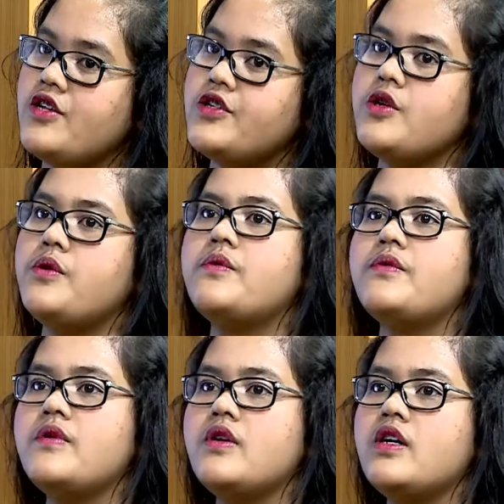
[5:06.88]
So
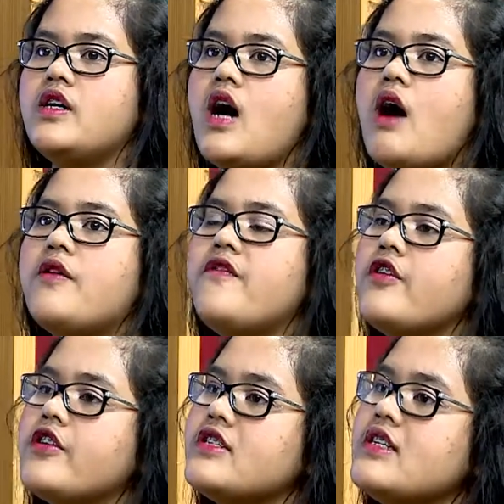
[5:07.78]
our
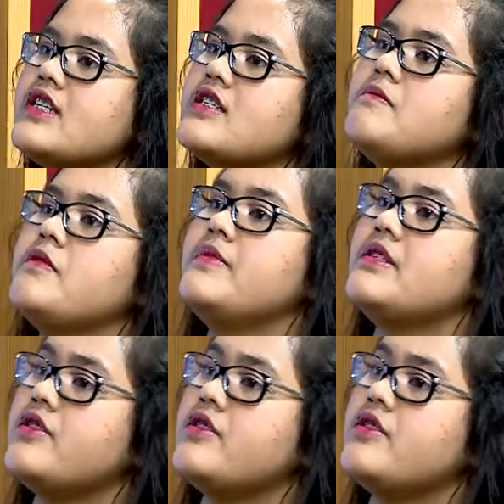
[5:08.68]
focusing is about business